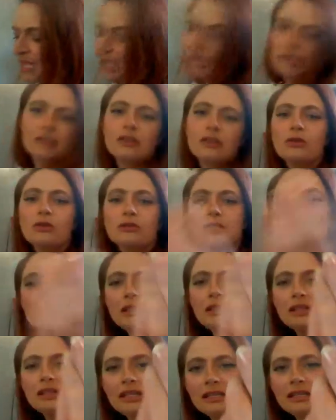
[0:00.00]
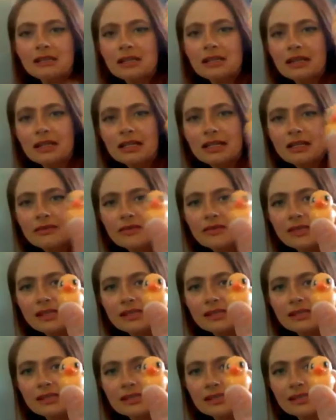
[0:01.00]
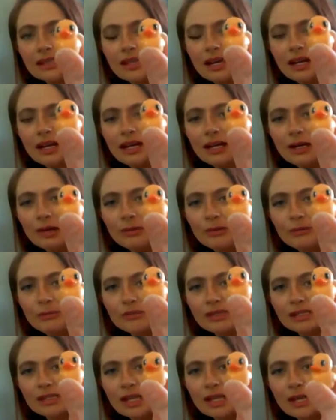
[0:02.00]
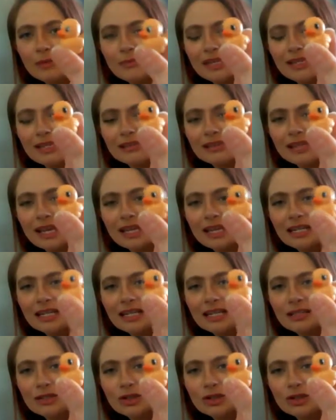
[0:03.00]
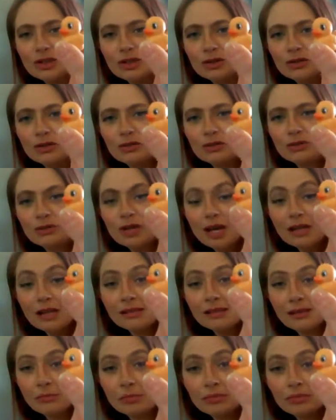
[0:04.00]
So duckling is going to give us some insight into gossip.